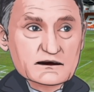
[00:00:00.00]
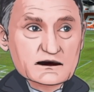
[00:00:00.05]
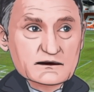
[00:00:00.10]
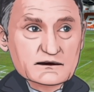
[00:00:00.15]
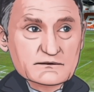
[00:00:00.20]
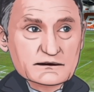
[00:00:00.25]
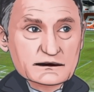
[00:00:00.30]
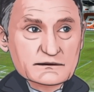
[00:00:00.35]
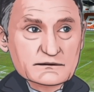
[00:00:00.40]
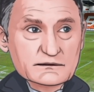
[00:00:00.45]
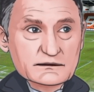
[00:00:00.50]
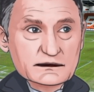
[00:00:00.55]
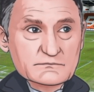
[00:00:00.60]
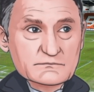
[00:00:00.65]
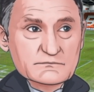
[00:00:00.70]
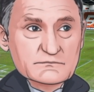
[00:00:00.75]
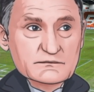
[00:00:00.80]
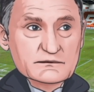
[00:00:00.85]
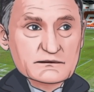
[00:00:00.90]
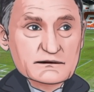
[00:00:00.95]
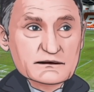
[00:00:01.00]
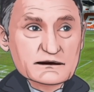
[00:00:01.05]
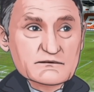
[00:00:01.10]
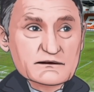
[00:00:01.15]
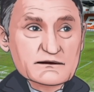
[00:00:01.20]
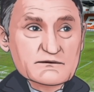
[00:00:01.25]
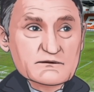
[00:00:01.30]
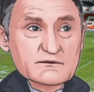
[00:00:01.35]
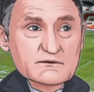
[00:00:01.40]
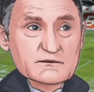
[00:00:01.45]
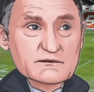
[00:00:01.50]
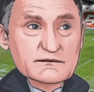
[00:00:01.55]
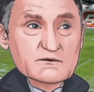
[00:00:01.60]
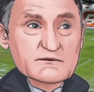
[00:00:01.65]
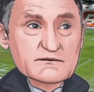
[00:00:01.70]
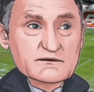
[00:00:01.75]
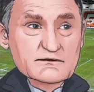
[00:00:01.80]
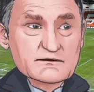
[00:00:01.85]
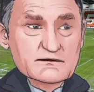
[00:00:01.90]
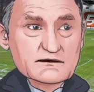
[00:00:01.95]
rather than theirs, and I think we managed to
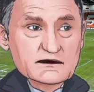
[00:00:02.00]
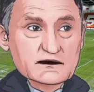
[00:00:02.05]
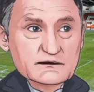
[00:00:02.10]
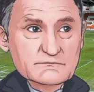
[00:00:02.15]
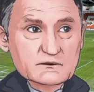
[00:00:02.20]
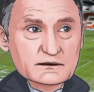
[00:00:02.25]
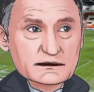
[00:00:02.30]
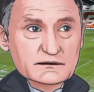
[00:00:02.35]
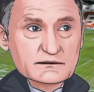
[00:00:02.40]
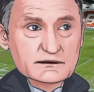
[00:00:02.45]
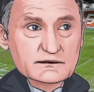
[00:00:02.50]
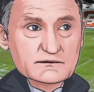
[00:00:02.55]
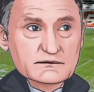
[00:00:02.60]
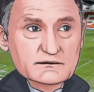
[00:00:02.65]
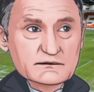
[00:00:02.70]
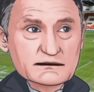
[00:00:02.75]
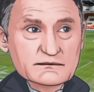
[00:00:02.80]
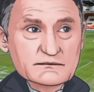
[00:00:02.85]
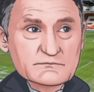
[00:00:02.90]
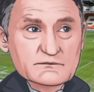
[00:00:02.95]
turn that around second half.